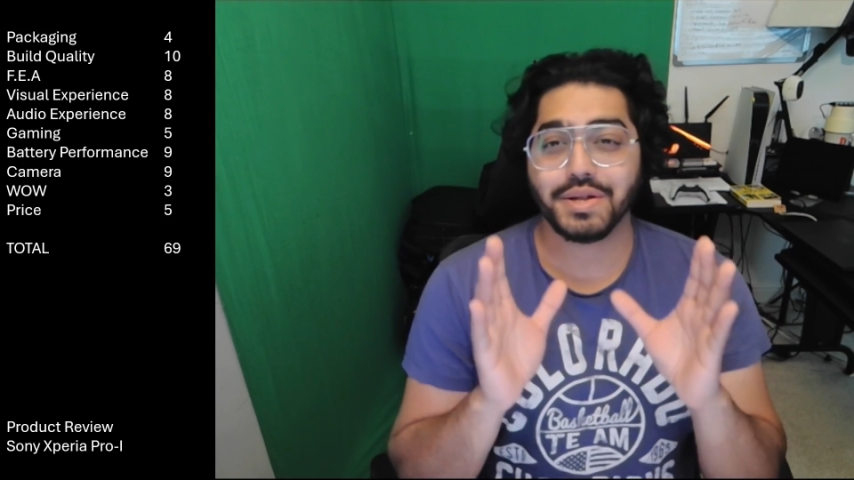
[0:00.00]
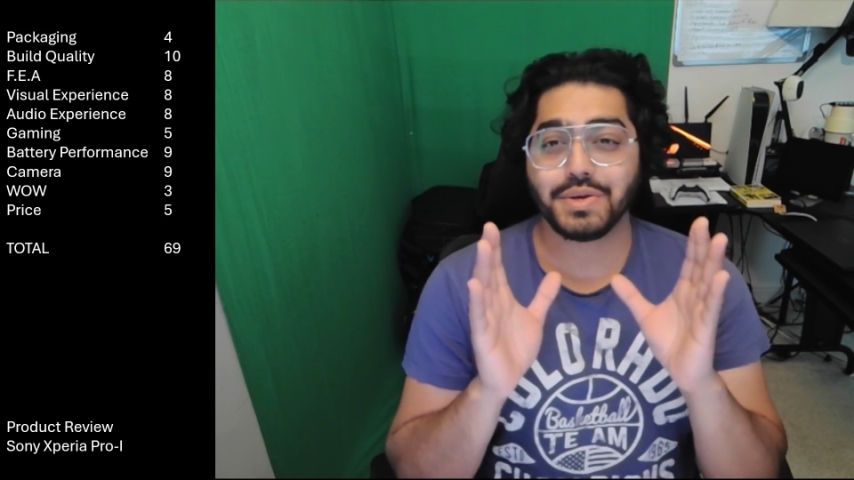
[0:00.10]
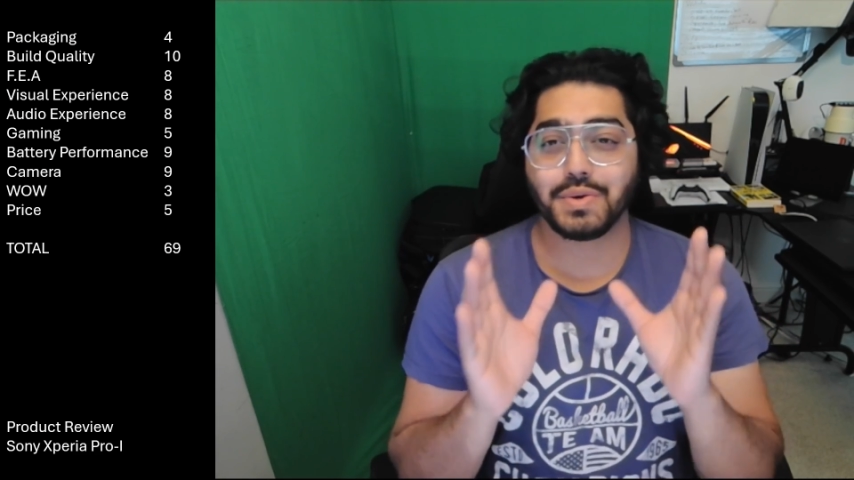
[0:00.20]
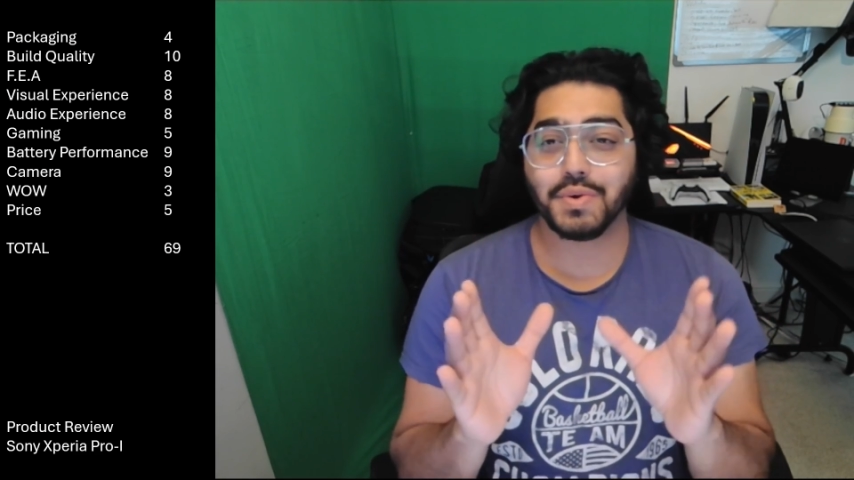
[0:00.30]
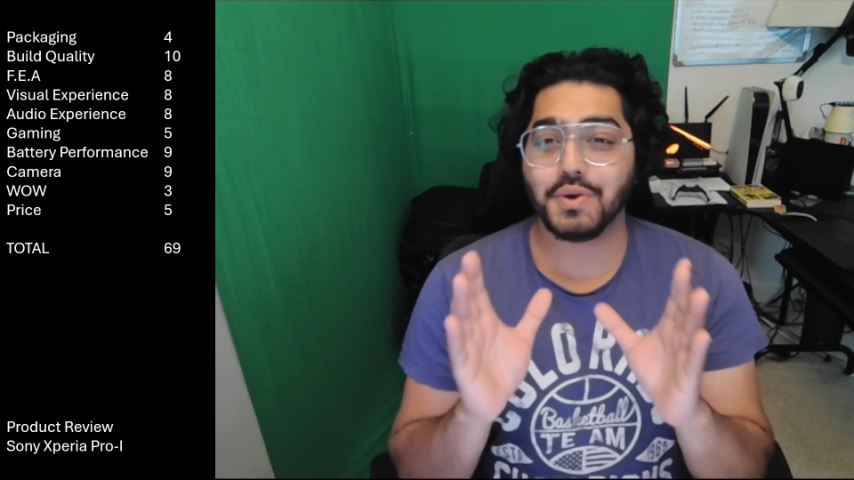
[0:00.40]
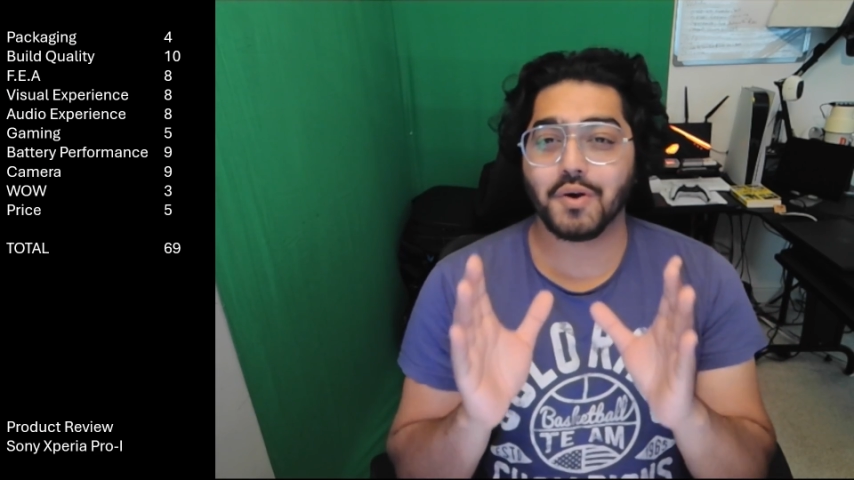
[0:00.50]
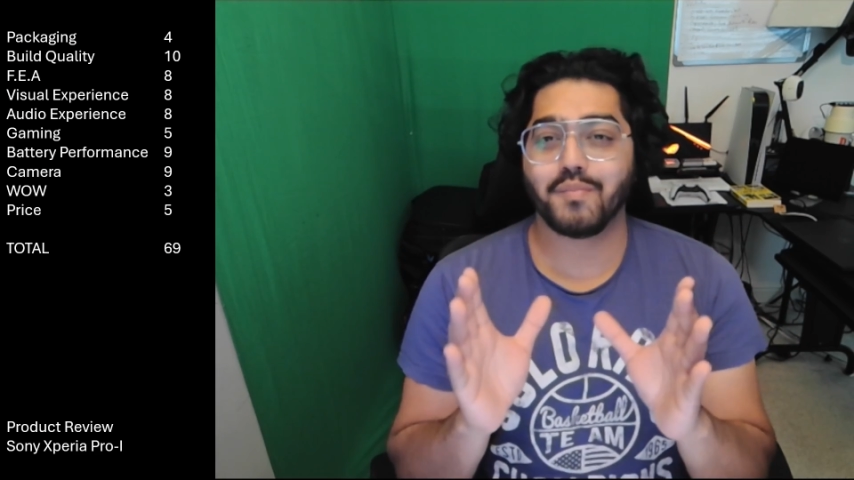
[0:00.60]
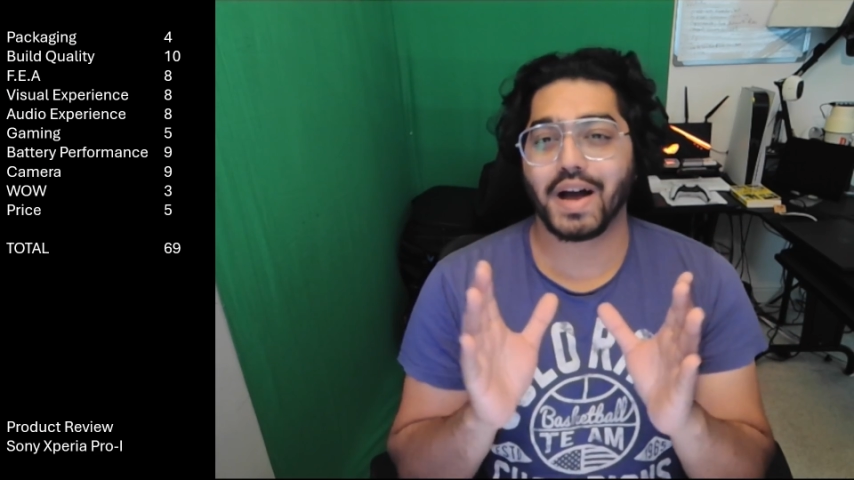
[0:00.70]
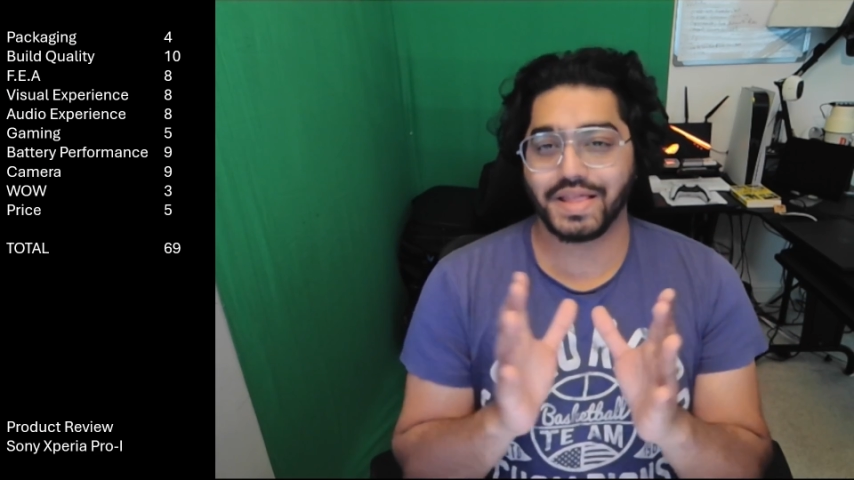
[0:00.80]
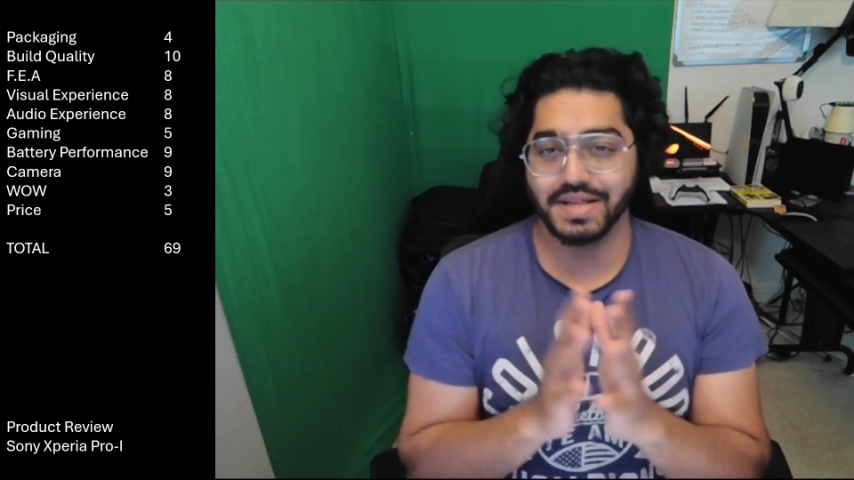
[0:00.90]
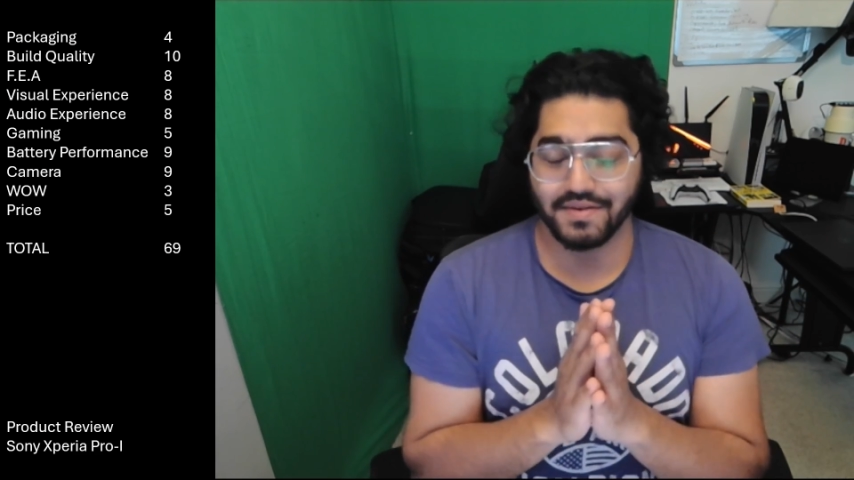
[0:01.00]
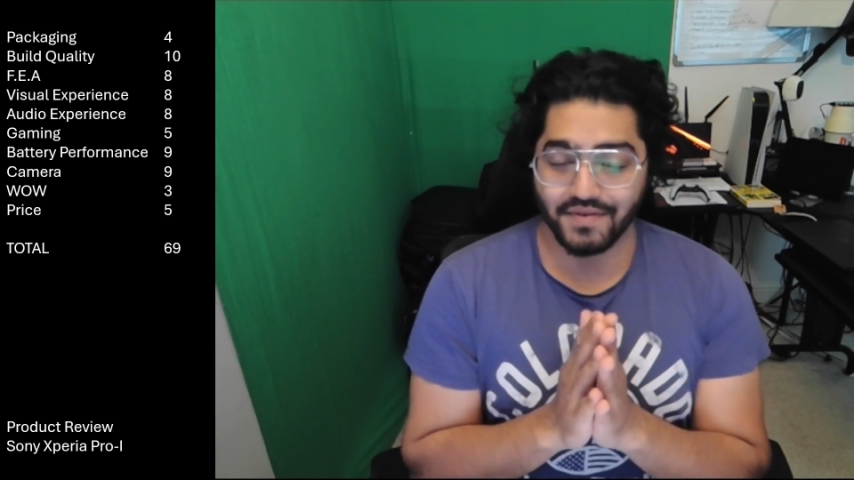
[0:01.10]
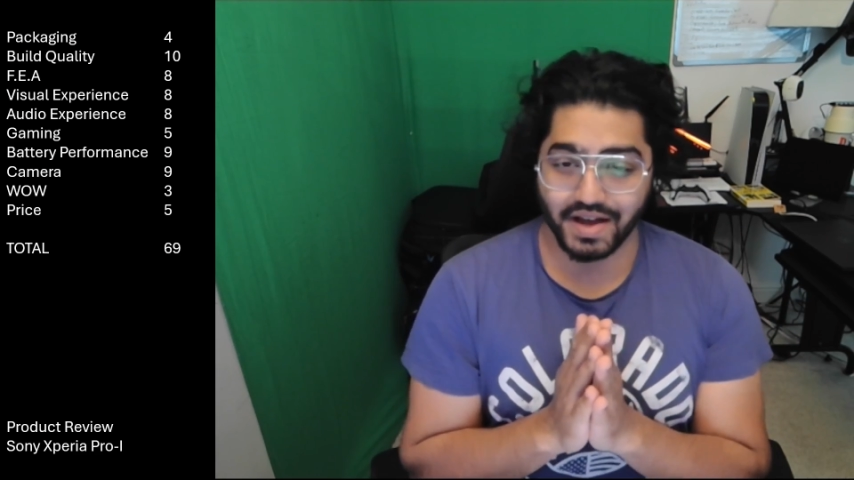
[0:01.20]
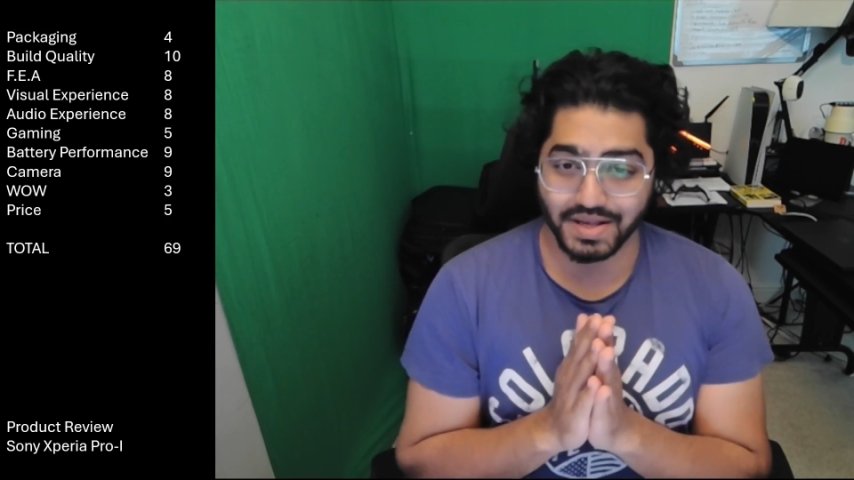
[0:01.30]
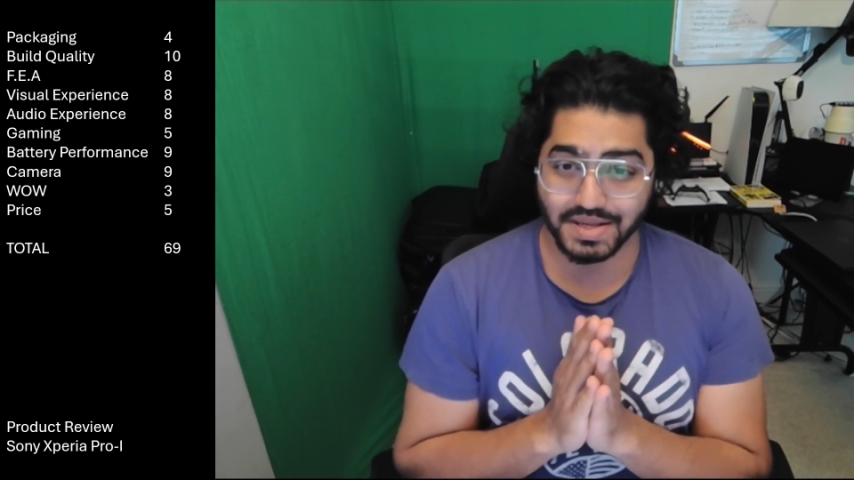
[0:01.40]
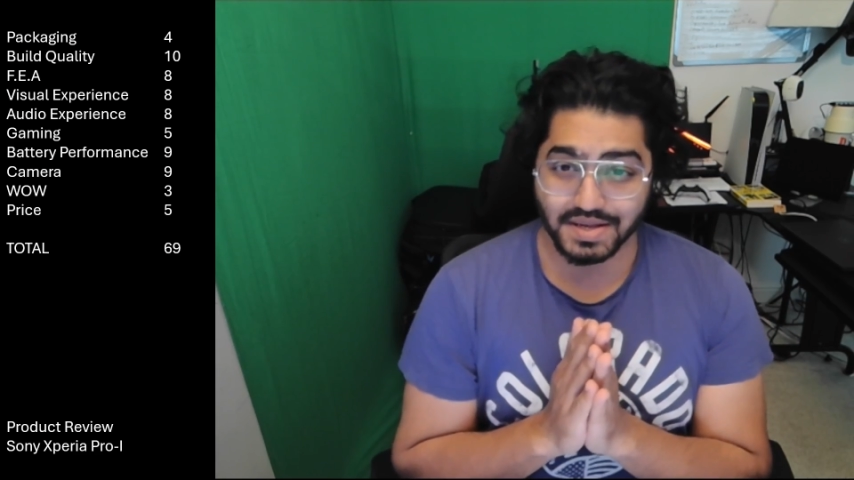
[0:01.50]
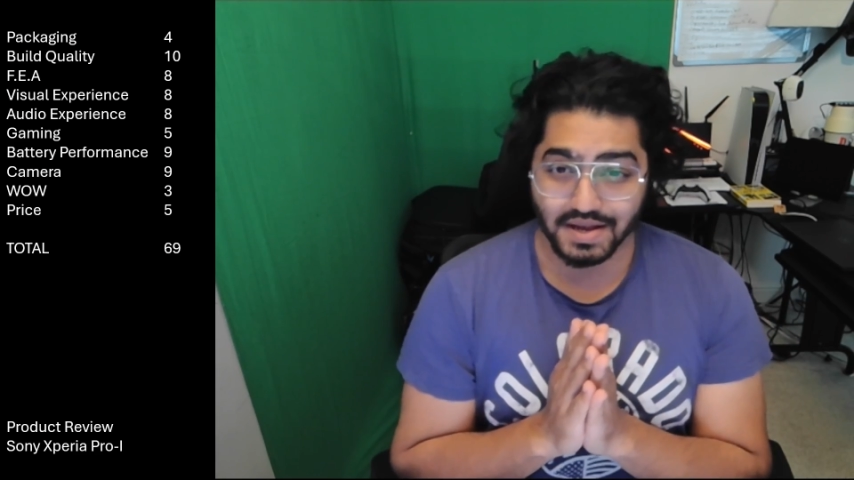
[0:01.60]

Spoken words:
do not buy this device.